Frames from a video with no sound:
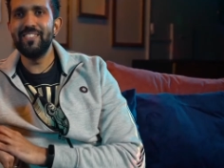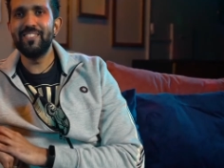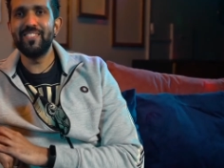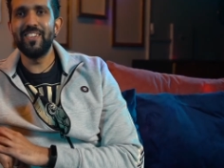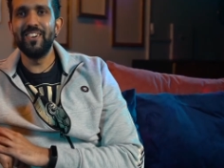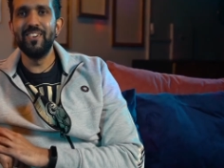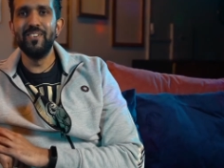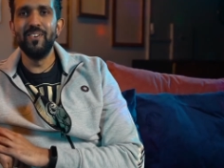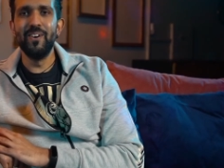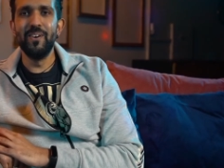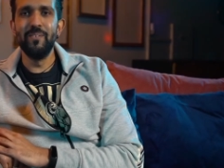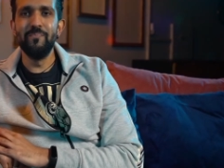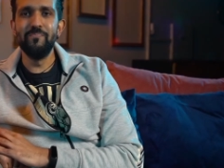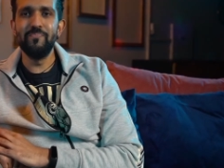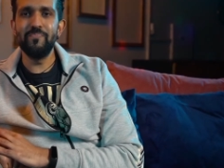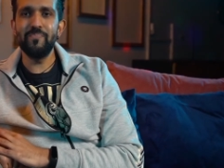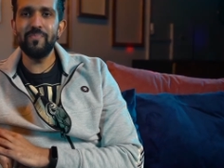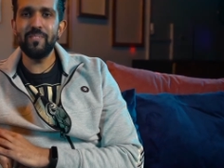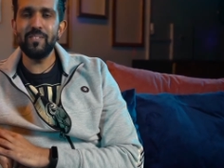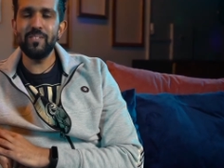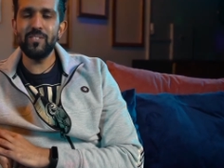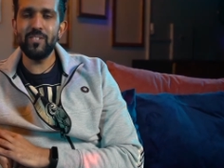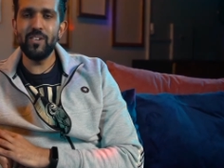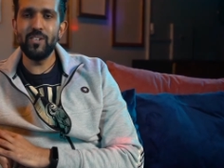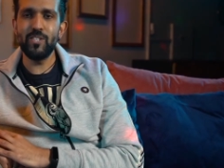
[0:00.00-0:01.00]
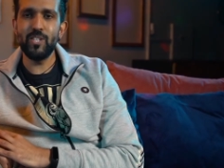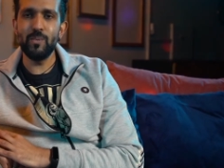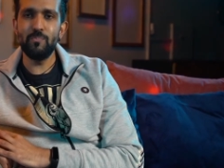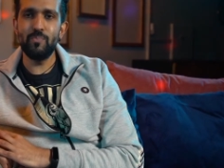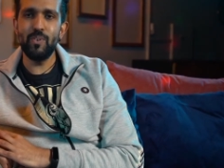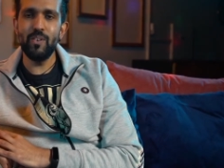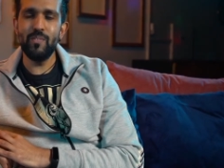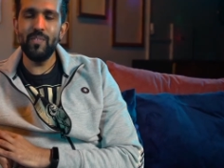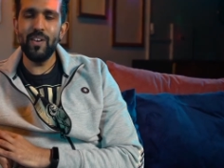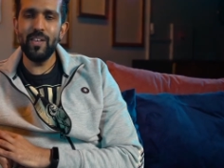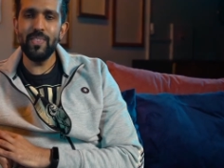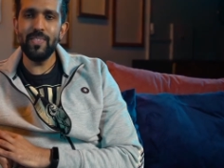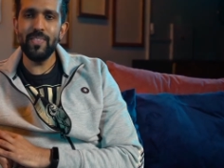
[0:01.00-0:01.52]
So um, so to
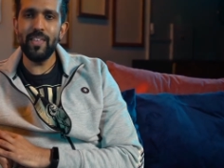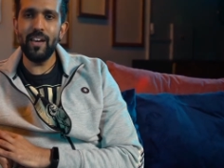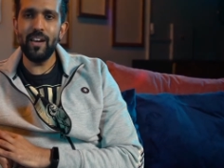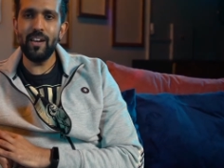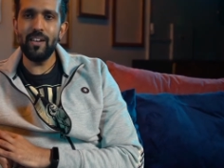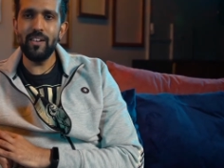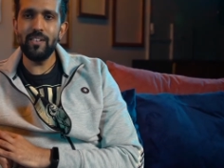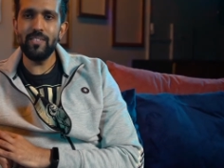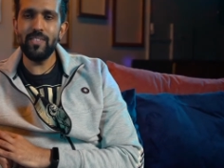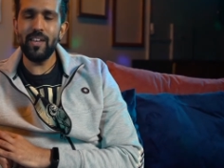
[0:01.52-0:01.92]
prevent that